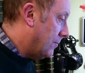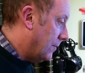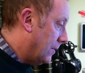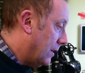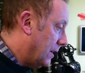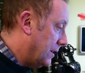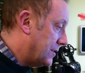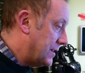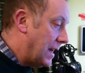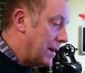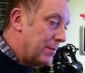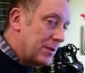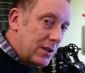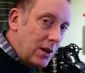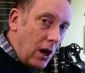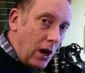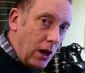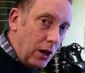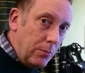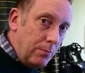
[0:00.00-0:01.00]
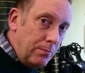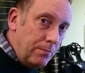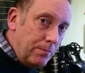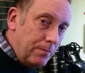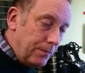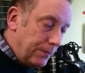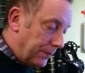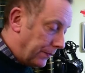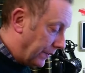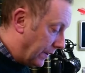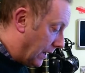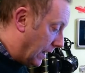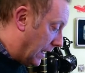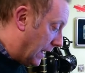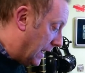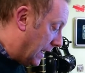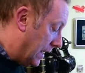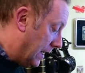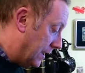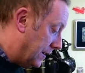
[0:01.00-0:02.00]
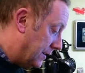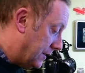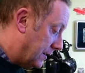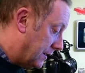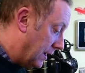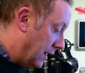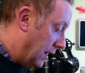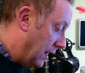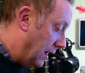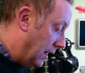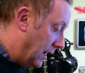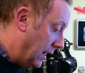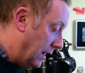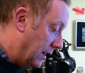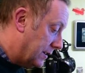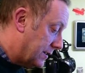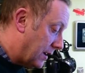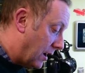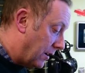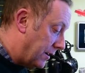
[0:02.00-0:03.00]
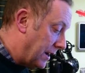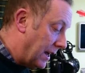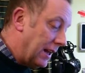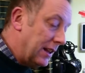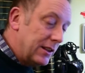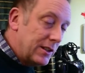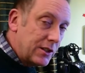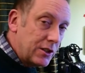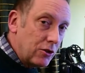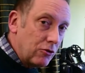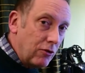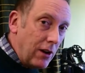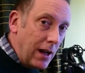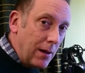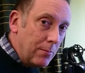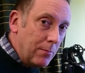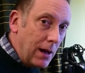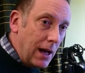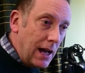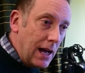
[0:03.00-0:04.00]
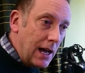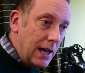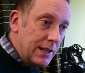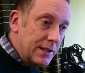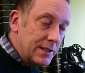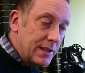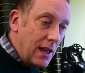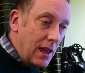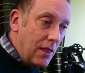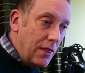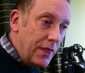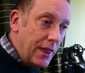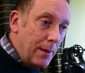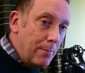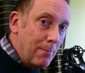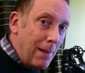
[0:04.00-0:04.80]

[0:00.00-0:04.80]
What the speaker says: His name is Colum, and he is on Instagram as The